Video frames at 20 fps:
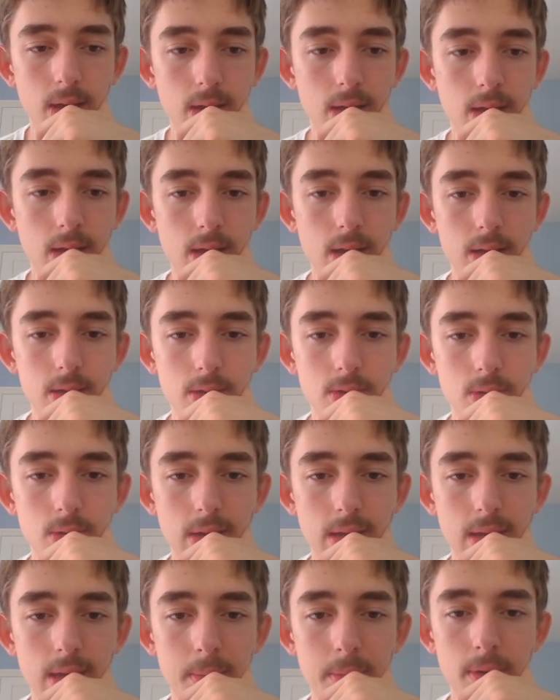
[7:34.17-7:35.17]
So I
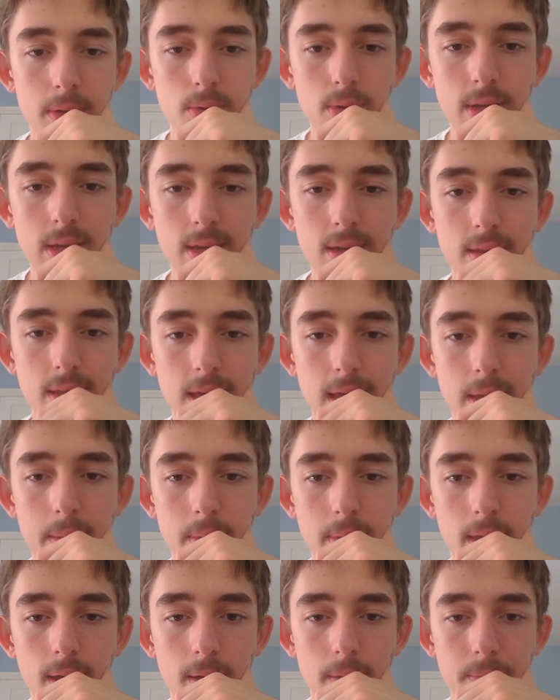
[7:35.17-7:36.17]
can get my rook into the game
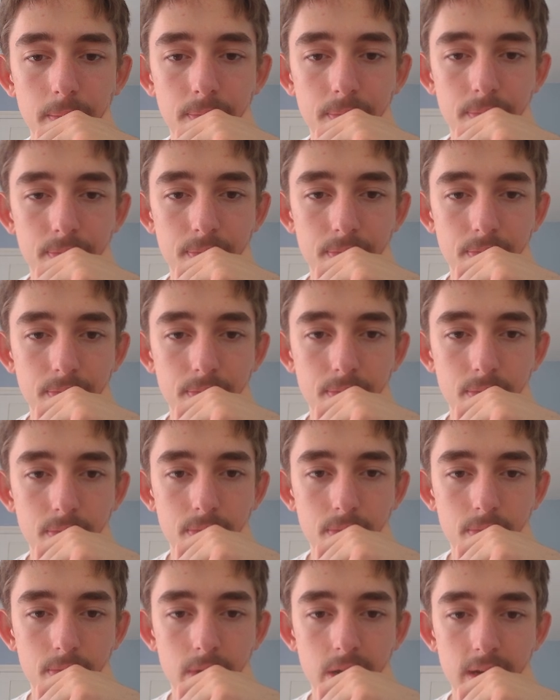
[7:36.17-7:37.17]
now
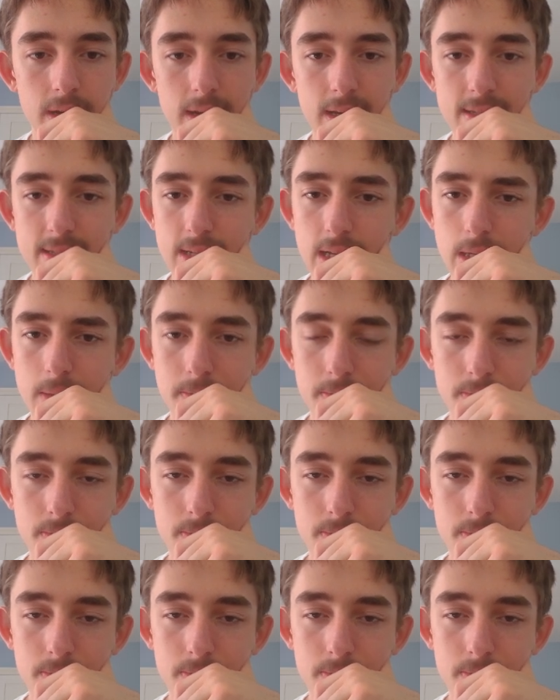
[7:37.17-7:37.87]
very nicely.